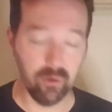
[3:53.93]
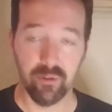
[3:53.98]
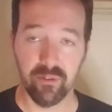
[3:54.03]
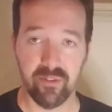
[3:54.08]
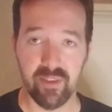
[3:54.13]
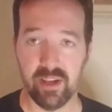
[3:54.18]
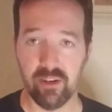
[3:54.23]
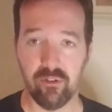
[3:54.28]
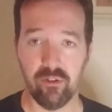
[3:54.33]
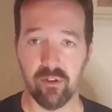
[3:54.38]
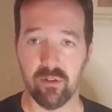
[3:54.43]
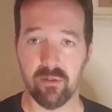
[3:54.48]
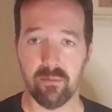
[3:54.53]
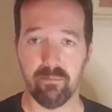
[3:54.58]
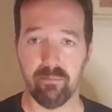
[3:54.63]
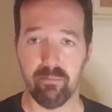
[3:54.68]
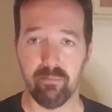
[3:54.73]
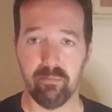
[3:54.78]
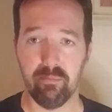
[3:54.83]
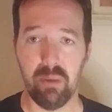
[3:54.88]
that just
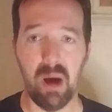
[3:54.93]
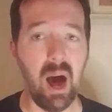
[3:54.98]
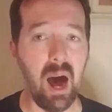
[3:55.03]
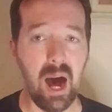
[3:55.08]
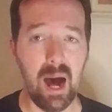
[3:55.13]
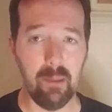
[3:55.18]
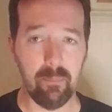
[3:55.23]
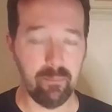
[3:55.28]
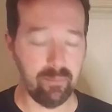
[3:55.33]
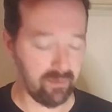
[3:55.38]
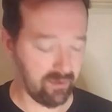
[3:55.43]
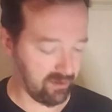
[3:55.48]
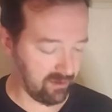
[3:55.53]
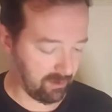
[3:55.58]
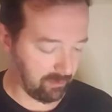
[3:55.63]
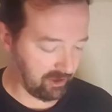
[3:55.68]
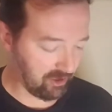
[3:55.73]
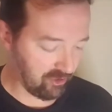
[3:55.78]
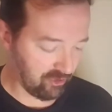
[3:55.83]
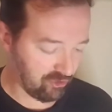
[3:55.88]
popped,
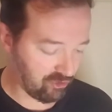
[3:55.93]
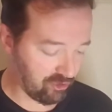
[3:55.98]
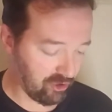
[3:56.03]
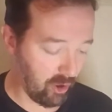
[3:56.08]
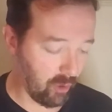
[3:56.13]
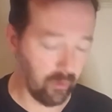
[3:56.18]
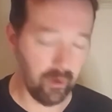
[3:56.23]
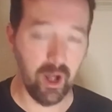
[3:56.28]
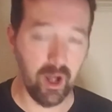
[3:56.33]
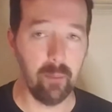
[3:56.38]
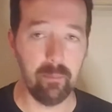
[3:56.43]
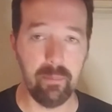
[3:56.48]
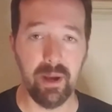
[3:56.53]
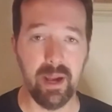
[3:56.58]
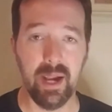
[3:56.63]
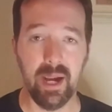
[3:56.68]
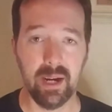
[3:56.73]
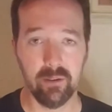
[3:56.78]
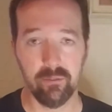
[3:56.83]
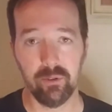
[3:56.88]
just showed up
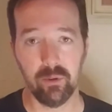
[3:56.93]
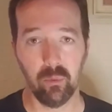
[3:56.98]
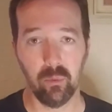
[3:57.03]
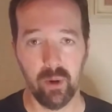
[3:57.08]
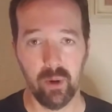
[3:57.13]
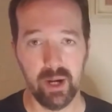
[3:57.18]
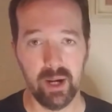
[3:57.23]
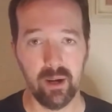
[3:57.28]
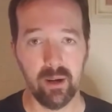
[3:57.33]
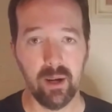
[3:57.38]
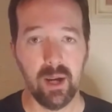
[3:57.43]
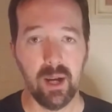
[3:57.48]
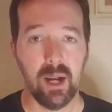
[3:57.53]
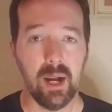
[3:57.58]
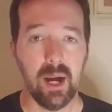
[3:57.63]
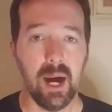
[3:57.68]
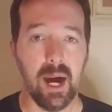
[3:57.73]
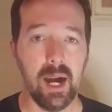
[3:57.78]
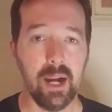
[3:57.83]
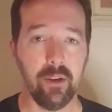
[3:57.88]
everywhere.
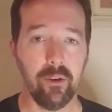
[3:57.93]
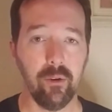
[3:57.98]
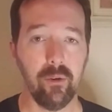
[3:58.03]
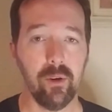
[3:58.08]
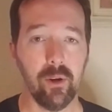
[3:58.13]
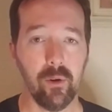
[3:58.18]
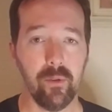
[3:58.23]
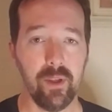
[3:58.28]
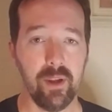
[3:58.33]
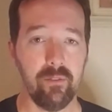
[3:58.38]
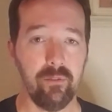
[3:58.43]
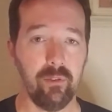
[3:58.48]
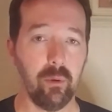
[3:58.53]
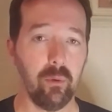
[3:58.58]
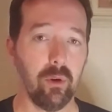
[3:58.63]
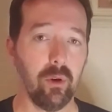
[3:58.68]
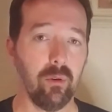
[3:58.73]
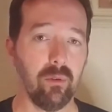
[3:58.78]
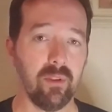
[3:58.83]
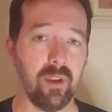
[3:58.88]
I do know that if you
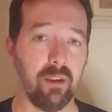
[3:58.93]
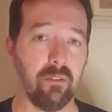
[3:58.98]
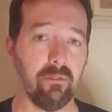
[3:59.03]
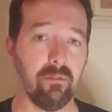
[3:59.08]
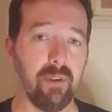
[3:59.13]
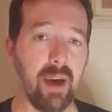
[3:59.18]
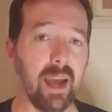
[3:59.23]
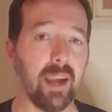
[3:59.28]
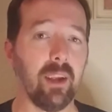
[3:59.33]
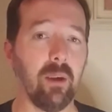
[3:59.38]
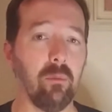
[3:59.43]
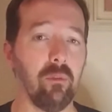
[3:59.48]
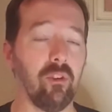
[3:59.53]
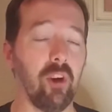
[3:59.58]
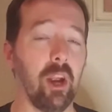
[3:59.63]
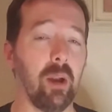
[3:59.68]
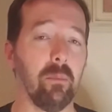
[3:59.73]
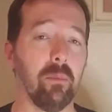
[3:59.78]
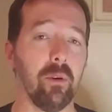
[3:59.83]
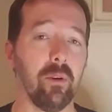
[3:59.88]
used a vacuum
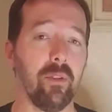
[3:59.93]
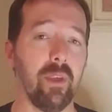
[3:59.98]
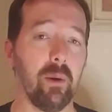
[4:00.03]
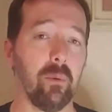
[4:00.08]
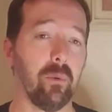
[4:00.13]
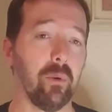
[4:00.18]
chamber, that would